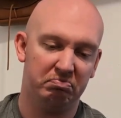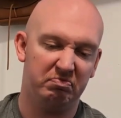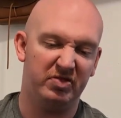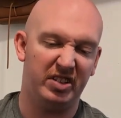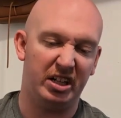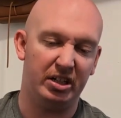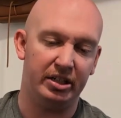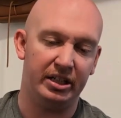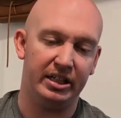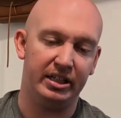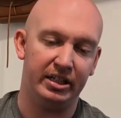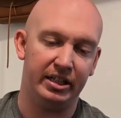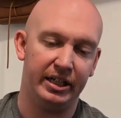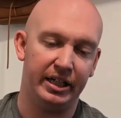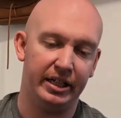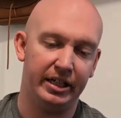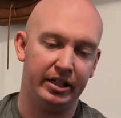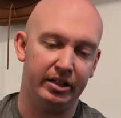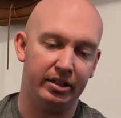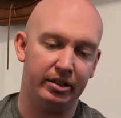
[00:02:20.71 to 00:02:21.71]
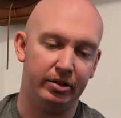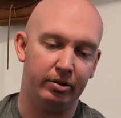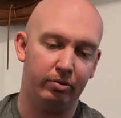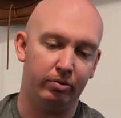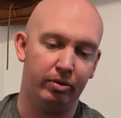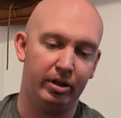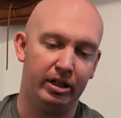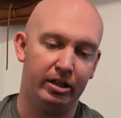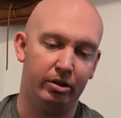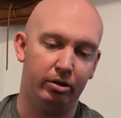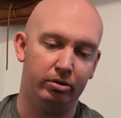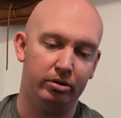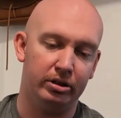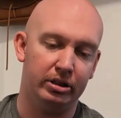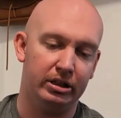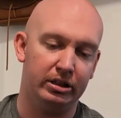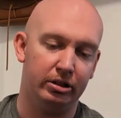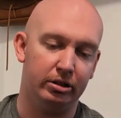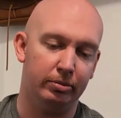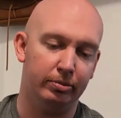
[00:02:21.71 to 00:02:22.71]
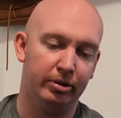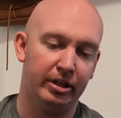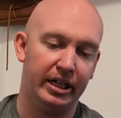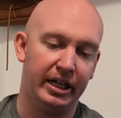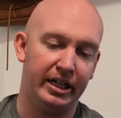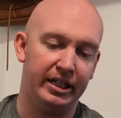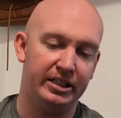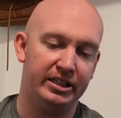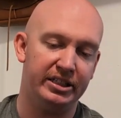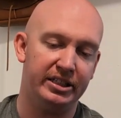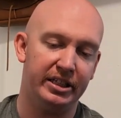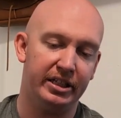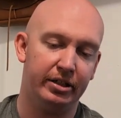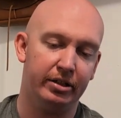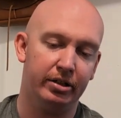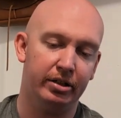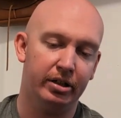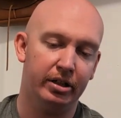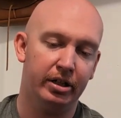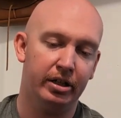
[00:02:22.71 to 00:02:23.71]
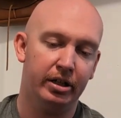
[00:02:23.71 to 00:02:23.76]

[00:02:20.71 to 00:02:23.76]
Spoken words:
clean and well lubricated still.